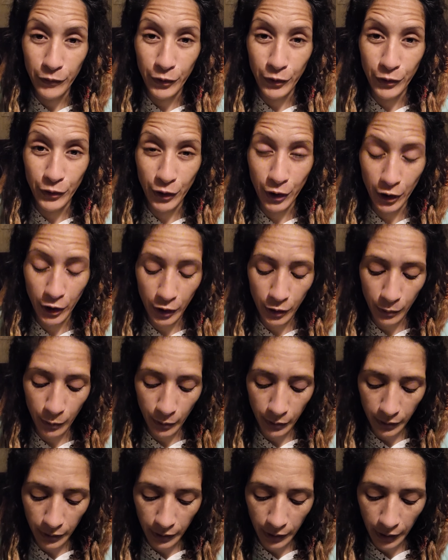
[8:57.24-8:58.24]
They're talking
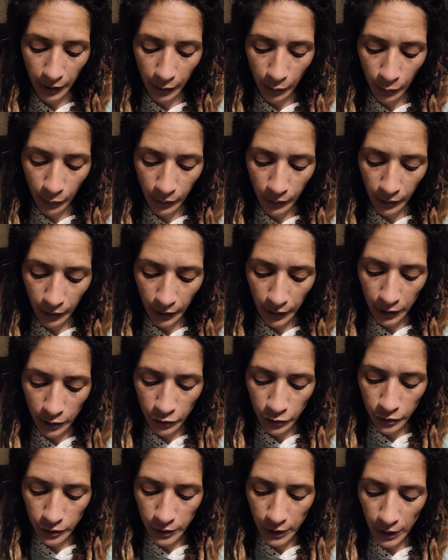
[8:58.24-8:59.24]
about the night when the
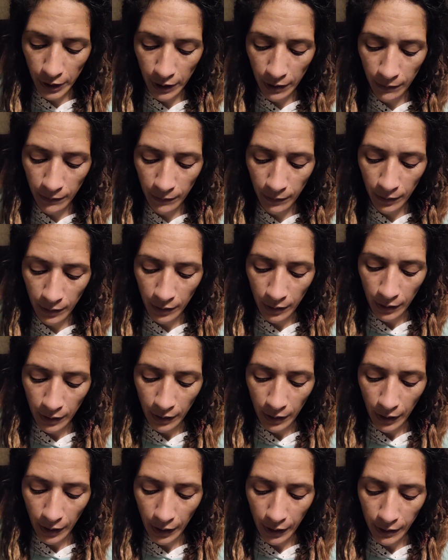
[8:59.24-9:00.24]
angels came
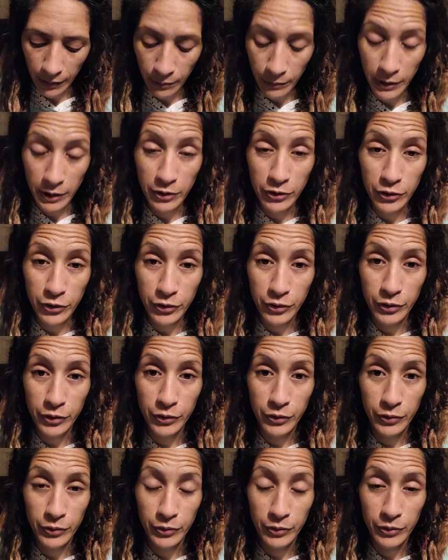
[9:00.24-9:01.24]
and ministered
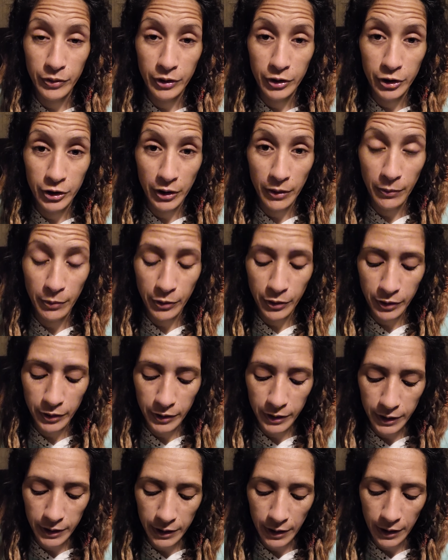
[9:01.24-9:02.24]
to the
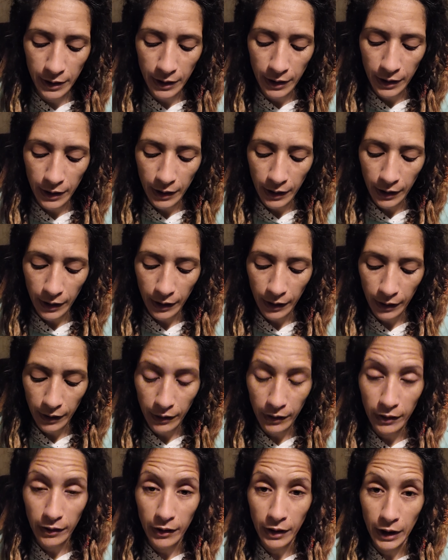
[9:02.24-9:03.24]
shepherds
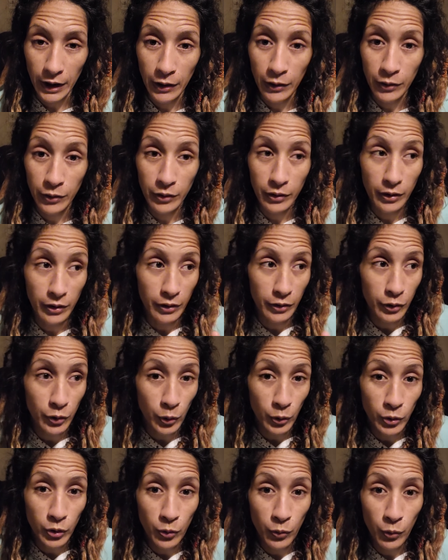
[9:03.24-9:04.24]
and
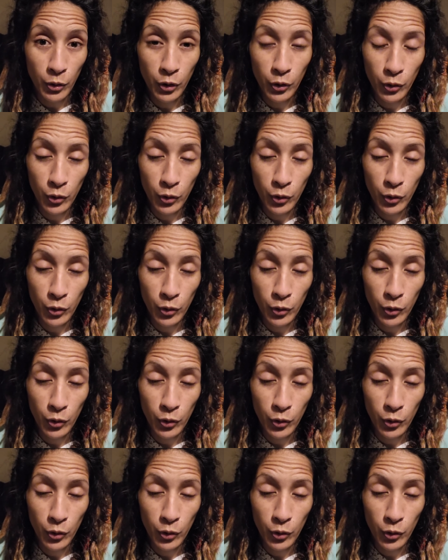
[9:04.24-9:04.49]
told them where